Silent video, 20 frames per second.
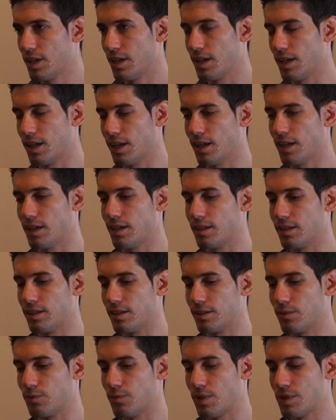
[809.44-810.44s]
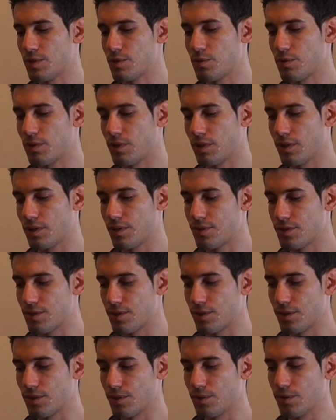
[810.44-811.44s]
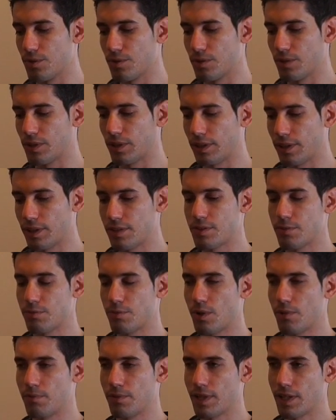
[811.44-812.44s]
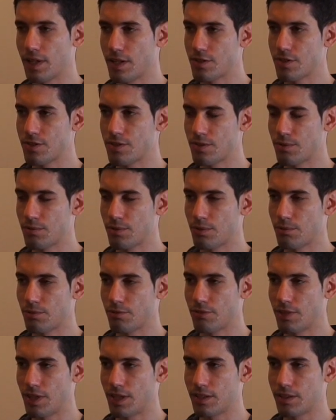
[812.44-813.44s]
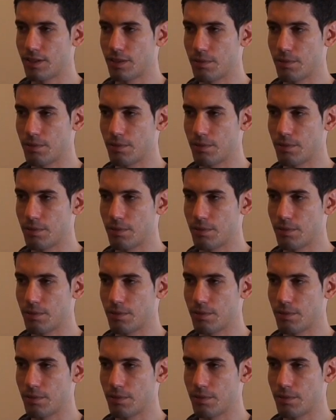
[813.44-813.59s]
And once we also create some more applications on top of that,